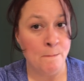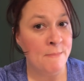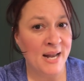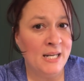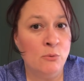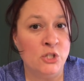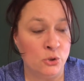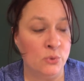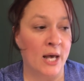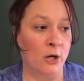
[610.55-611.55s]
Many would
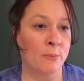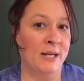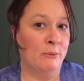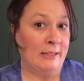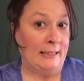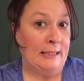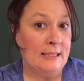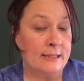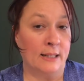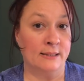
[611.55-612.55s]
do that, or many would at
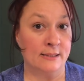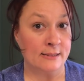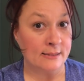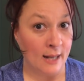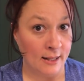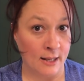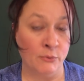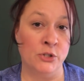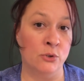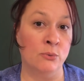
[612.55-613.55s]
least like to say they
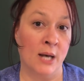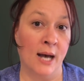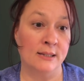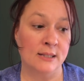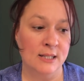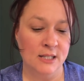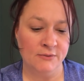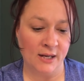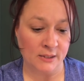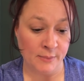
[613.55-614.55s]
would do that.
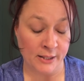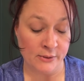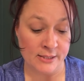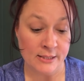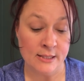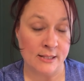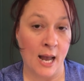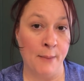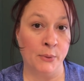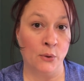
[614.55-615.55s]
fact of the matter is, it doesn't
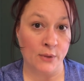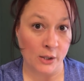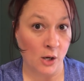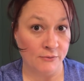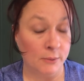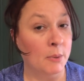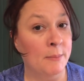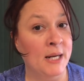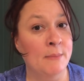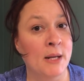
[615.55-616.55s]
happen all that often, but
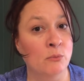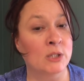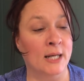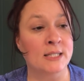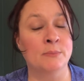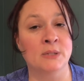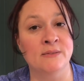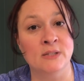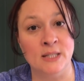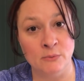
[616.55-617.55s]
many men would like to
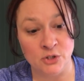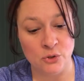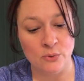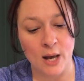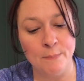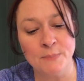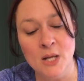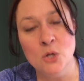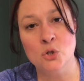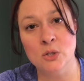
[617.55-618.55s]
believe that they would do that.
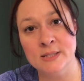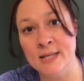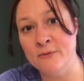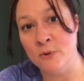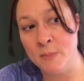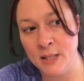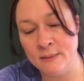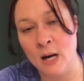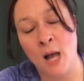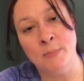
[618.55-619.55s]
So let's say for a minute
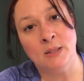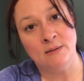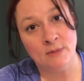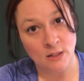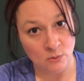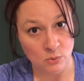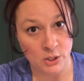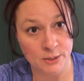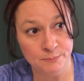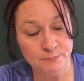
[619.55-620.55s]
that I believe that you
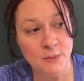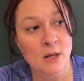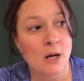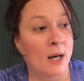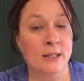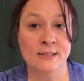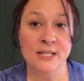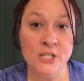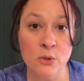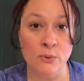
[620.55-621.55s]
would. Because uh, I
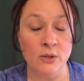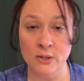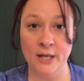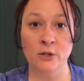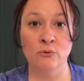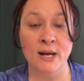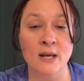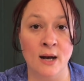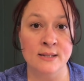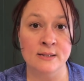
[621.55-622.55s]
do. There are a lot of great
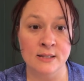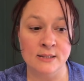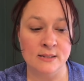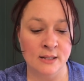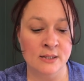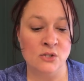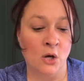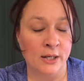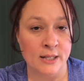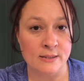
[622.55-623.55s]
guys in this in this
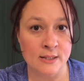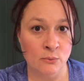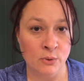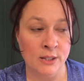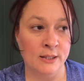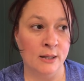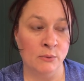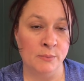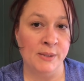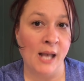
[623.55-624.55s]
audience that would that
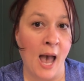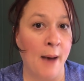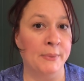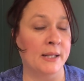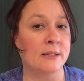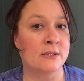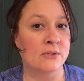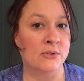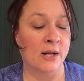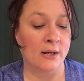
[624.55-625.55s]
would be happy to
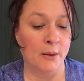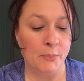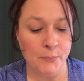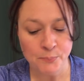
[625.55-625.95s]
stand up.